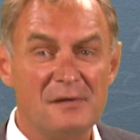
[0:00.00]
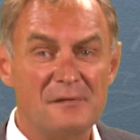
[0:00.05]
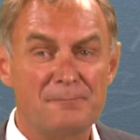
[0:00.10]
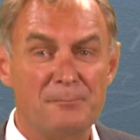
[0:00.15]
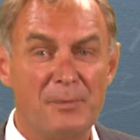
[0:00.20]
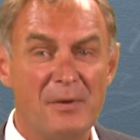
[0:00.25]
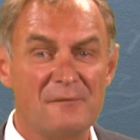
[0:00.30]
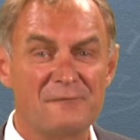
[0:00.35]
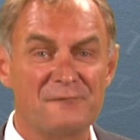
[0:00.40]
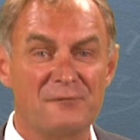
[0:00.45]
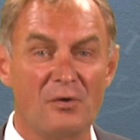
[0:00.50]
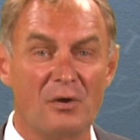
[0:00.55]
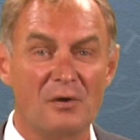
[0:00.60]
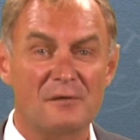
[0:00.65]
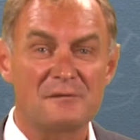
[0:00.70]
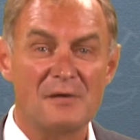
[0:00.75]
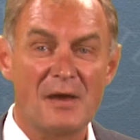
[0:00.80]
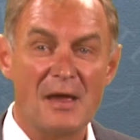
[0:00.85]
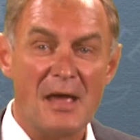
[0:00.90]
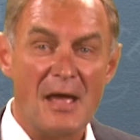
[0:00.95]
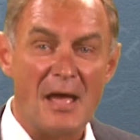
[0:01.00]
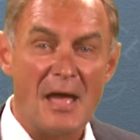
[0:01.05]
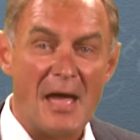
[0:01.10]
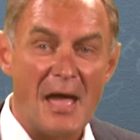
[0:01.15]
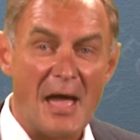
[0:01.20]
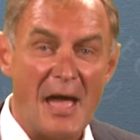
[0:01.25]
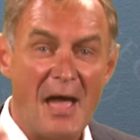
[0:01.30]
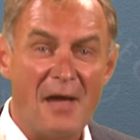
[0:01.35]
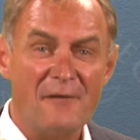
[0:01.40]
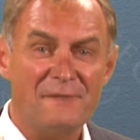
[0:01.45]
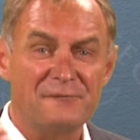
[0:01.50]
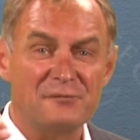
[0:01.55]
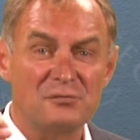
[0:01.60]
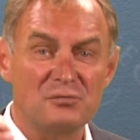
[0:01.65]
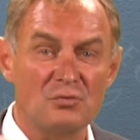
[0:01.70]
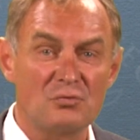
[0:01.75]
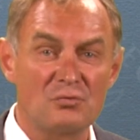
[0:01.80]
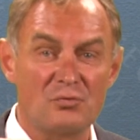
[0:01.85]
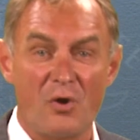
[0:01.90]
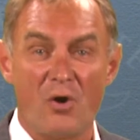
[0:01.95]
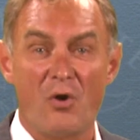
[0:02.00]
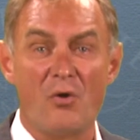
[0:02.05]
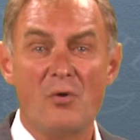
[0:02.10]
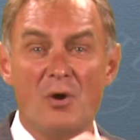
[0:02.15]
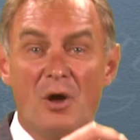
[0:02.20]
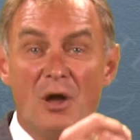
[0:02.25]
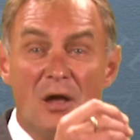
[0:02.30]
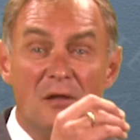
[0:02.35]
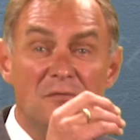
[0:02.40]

these pin flocs have to grow